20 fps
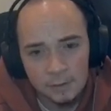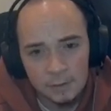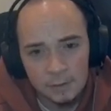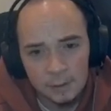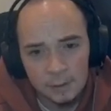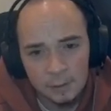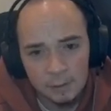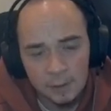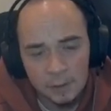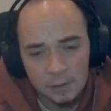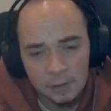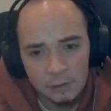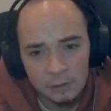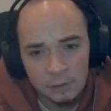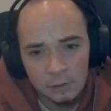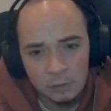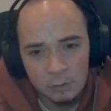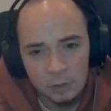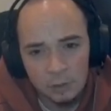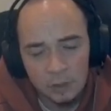makes
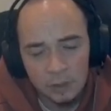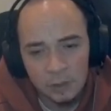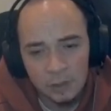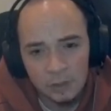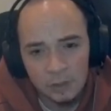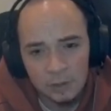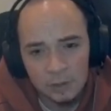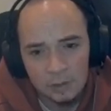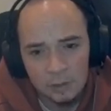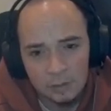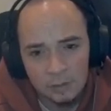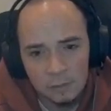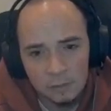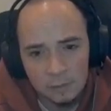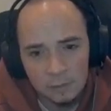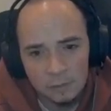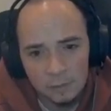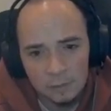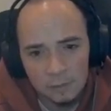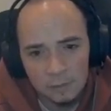his way
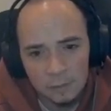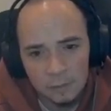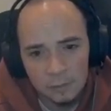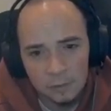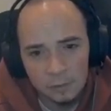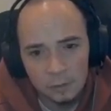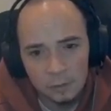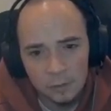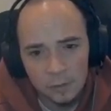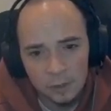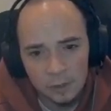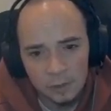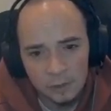through here,